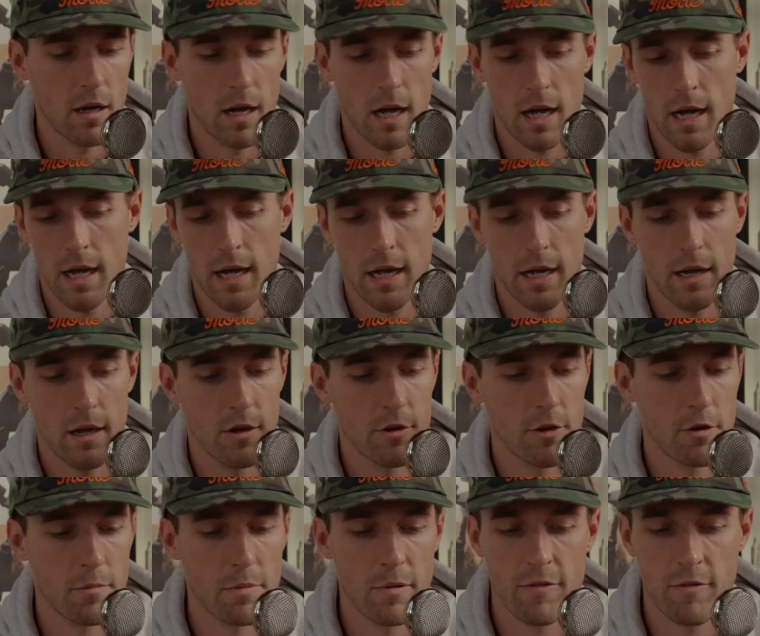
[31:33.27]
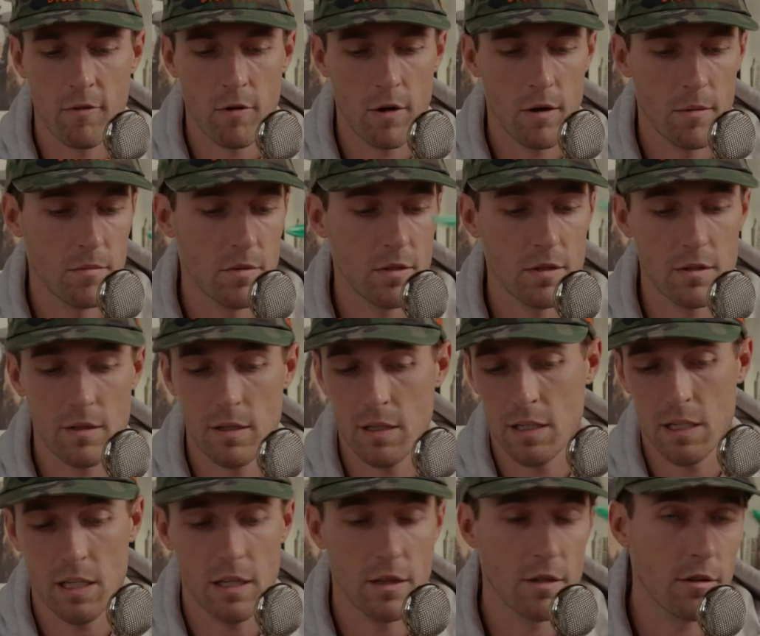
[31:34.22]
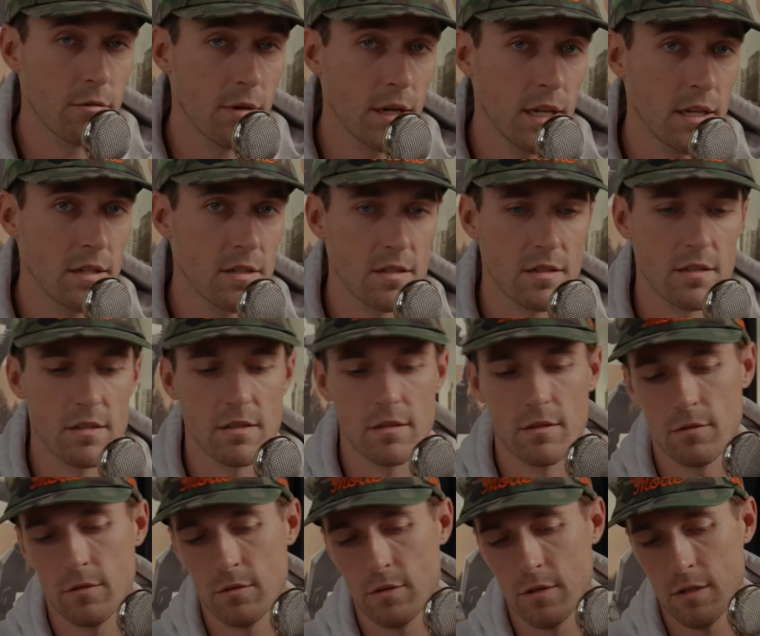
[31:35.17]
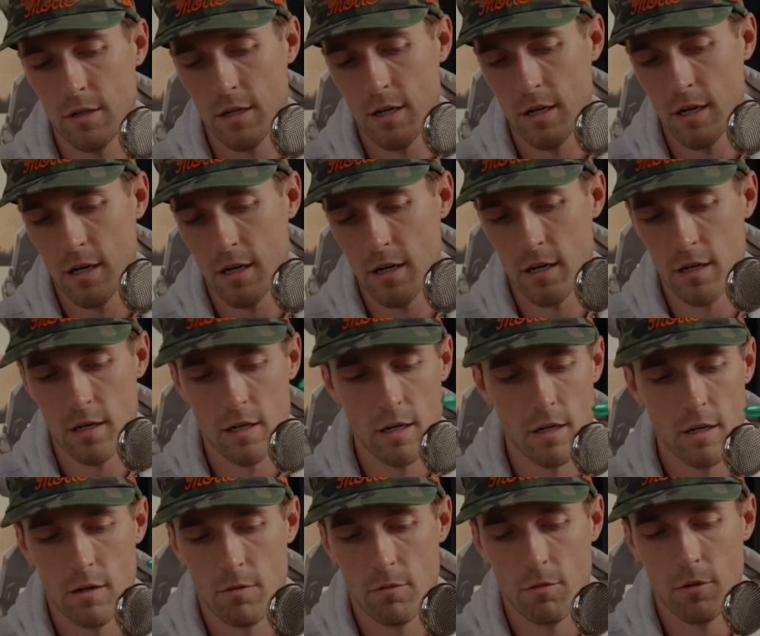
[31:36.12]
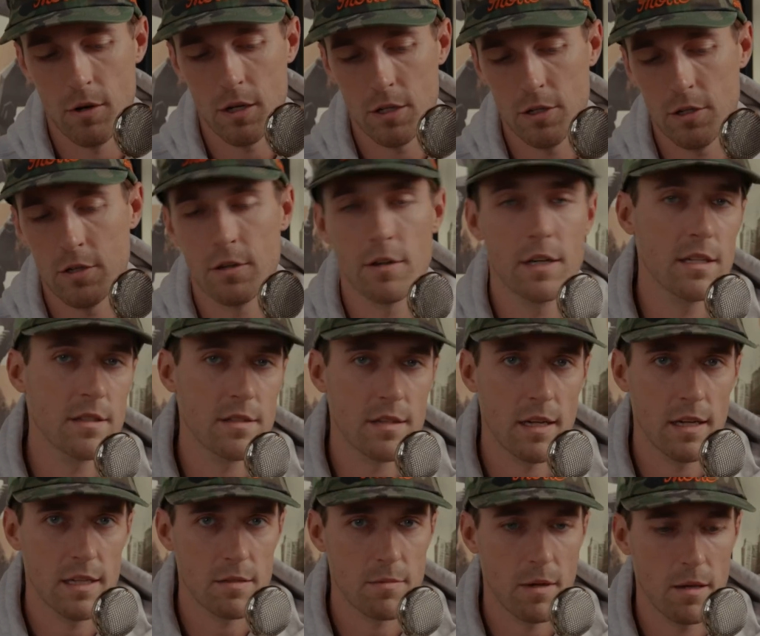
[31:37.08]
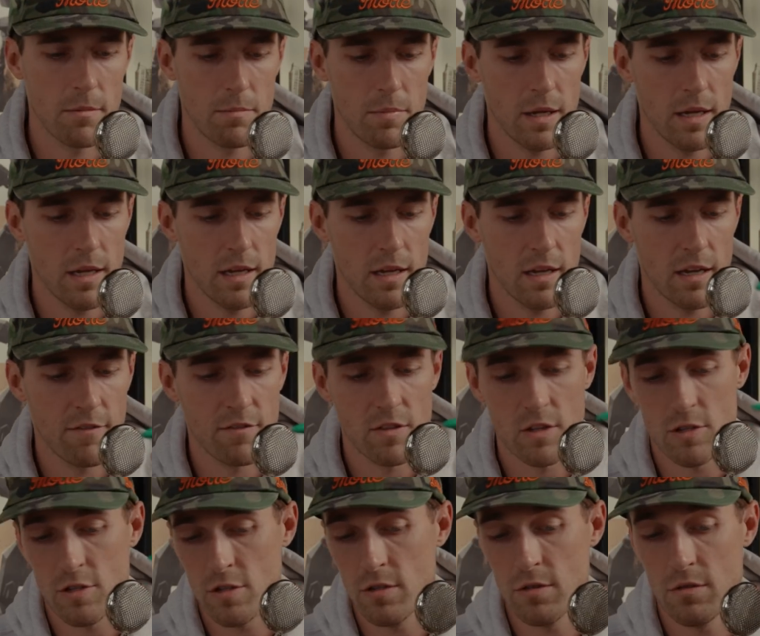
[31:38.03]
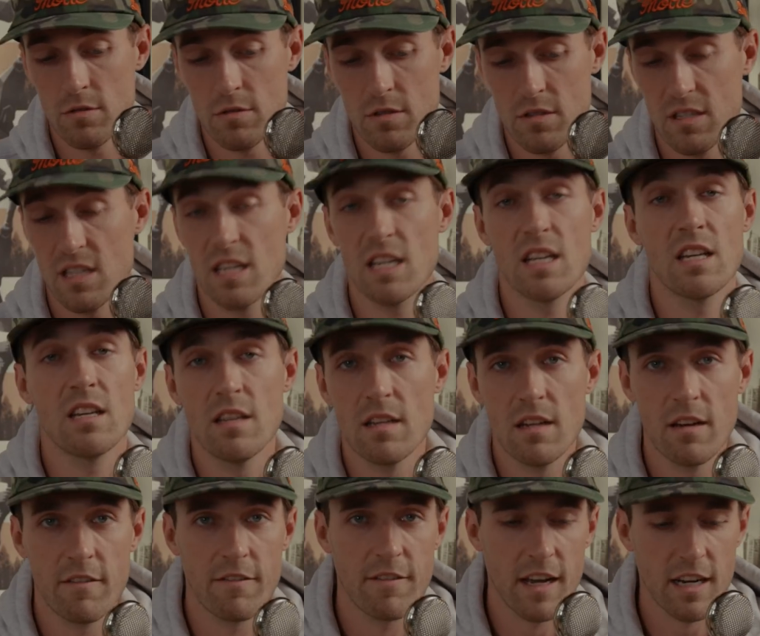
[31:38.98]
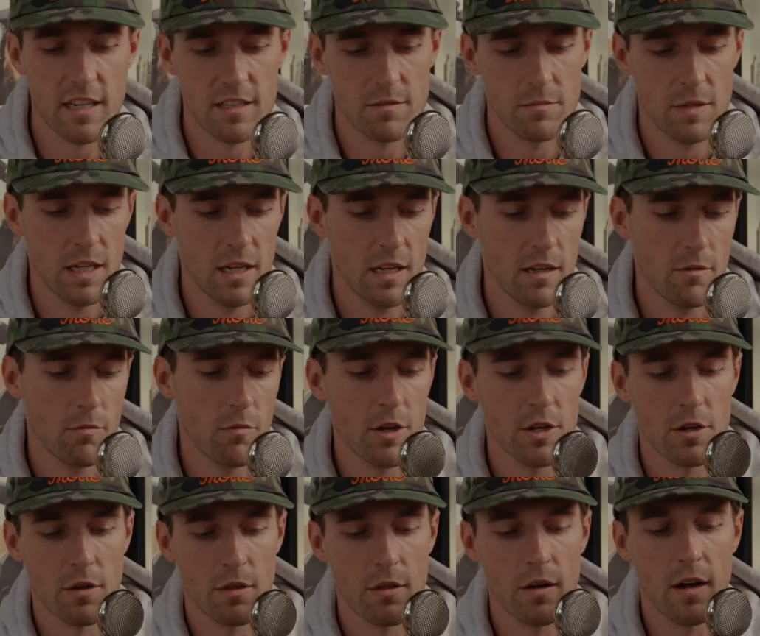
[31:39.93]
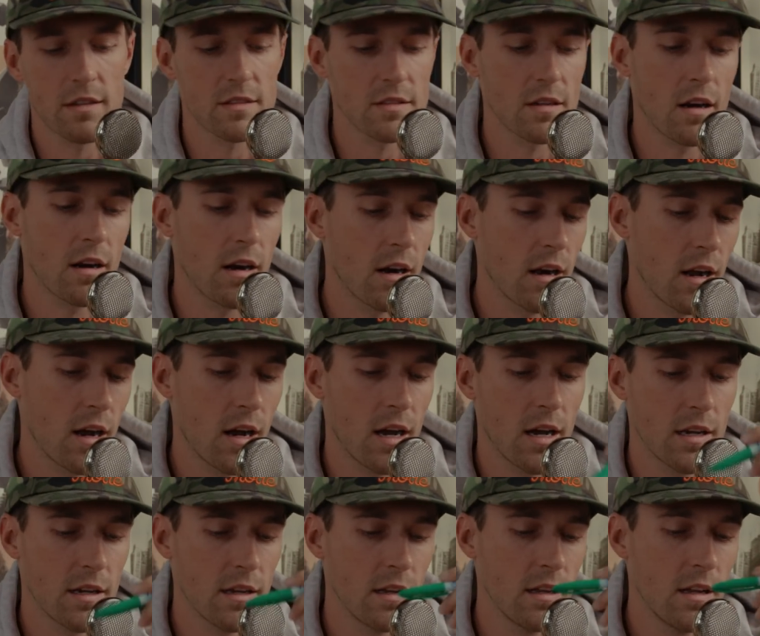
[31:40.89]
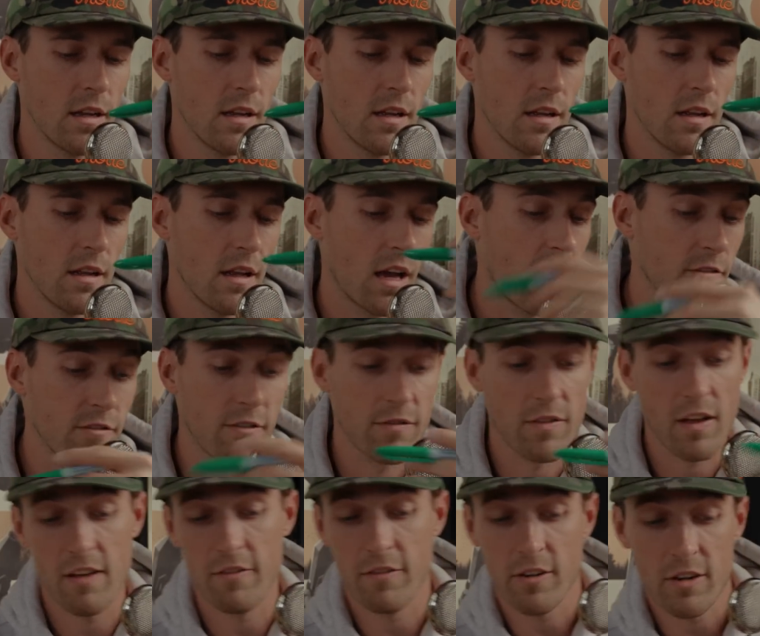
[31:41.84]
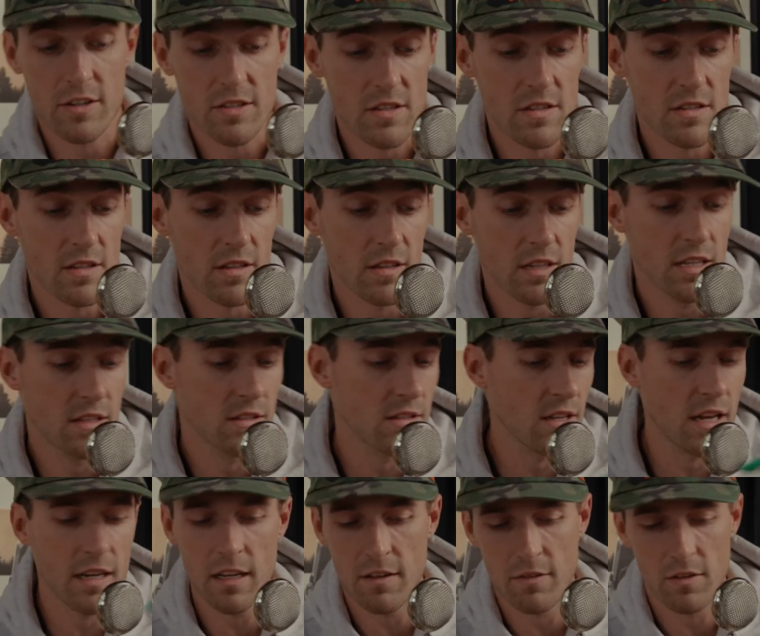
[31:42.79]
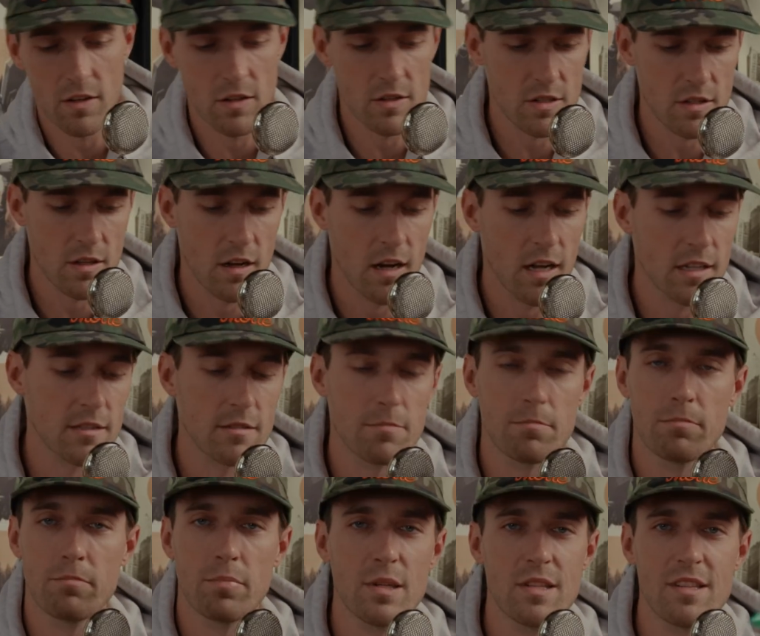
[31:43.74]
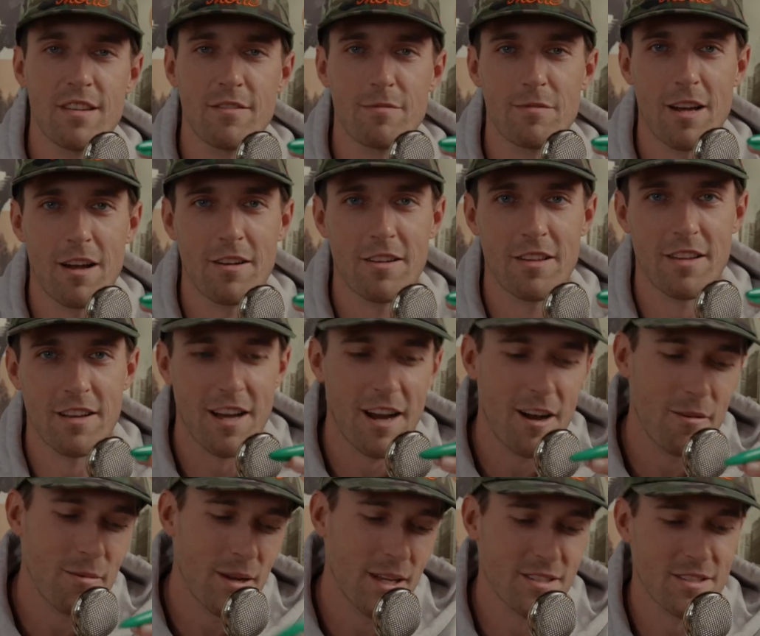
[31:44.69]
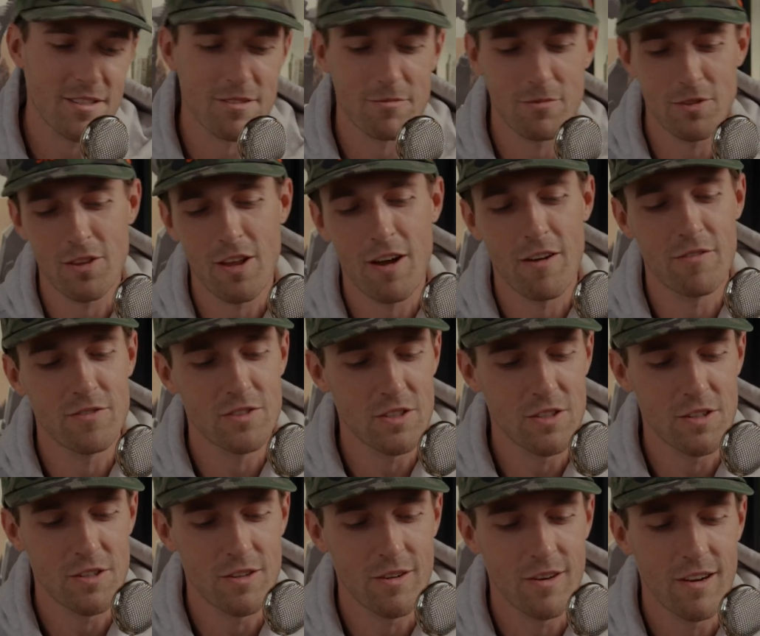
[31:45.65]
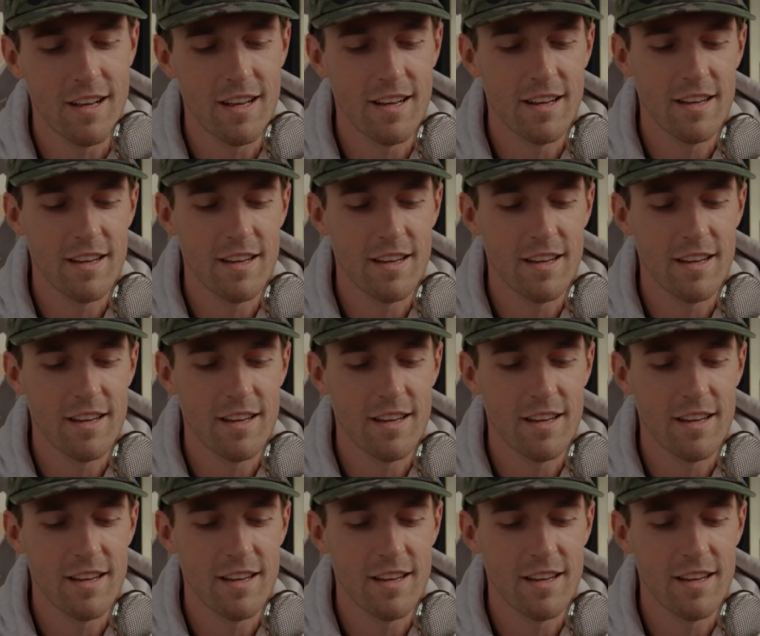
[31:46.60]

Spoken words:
I underperformed in either race, or what your insights might be if the shoes did affect me, what your thoughts are on Alphafly versus Elites. Any of those thoughts, please leave them down in the comments. Would love to